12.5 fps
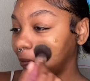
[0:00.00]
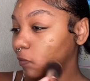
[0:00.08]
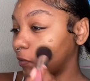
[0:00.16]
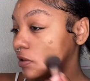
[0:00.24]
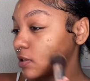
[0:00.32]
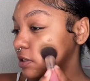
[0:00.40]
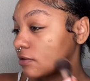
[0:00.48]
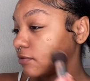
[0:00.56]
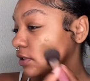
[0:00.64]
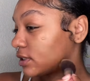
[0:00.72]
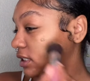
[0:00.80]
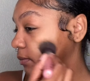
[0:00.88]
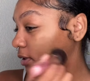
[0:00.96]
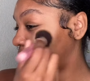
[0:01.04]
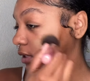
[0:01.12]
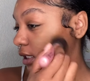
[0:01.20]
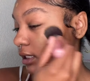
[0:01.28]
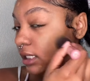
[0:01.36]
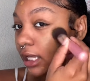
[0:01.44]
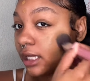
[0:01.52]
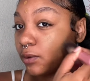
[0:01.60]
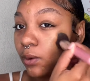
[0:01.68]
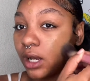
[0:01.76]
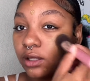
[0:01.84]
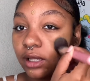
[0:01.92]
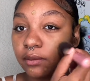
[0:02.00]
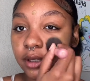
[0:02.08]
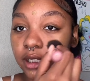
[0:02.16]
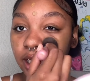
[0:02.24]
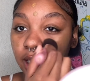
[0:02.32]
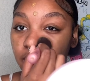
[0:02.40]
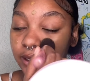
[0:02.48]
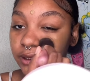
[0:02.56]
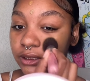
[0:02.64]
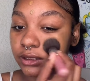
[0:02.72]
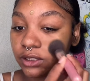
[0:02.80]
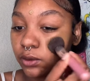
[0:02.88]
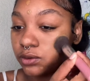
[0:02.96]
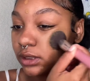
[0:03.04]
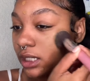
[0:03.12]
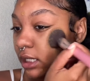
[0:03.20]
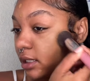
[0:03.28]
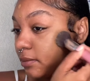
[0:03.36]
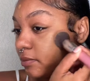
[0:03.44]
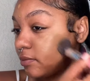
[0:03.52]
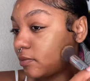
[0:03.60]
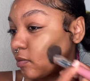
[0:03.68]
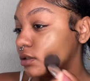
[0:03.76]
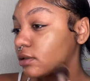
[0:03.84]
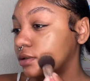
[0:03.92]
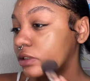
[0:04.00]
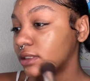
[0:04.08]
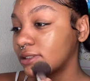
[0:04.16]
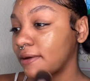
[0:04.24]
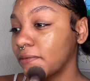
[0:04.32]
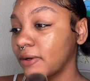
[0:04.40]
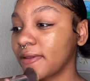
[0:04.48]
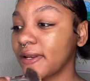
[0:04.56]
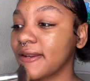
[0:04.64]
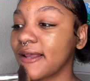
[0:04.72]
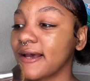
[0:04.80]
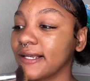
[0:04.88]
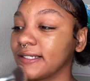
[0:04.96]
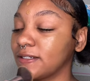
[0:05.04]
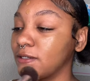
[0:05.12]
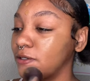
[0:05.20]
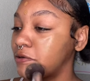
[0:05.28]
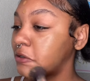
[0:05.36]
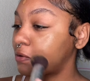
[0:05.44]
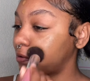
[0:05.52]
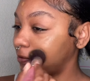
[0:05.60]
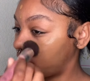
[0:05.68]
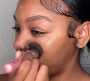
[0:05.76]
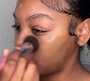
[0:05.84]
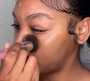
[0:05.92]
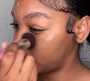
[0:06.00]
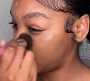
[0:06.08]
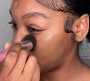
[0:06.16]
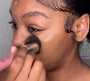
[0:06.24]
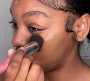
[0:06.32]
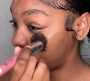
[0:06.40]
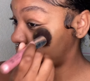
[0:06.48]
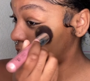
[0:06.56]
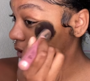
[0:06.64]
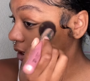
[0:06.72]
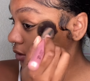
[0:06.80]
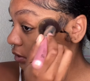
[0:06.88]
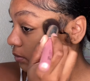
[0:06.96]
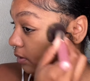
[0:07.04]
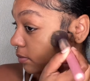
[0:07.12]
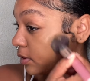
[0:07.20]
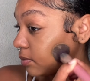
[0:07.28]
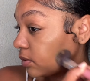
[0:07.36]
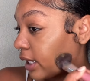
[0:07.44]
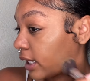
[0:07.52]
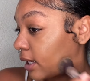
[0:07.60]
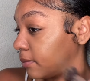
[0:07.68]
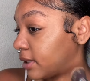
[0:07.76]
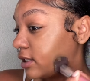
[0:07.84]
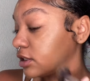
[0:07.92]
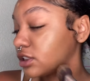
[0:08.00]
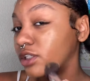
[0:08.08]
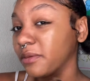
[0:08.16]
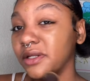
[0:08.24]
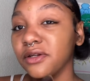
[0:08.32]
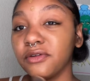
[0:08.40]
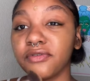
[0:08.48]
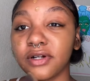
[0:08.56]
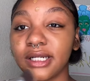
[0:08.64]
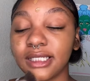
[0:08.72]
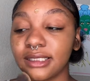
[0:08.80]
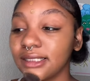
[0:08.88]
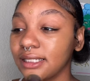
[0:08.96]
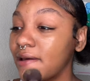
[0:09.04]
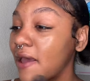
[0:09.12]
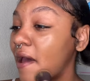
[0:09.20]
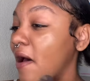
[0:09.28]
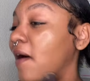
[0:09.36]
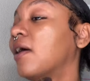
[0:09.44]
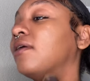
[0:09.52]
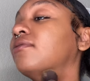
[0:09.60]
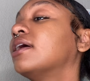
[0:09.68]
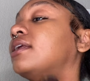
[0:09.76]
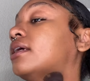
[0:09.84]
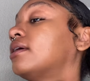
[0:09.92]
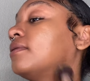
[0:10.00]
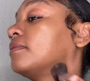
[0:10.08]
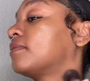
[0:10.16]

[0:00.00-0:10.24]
This is the first time I've done that while I've been in college this whole time. So it's just like really nice and new and fresh for me to be around so many people. Like I made so many new friends already.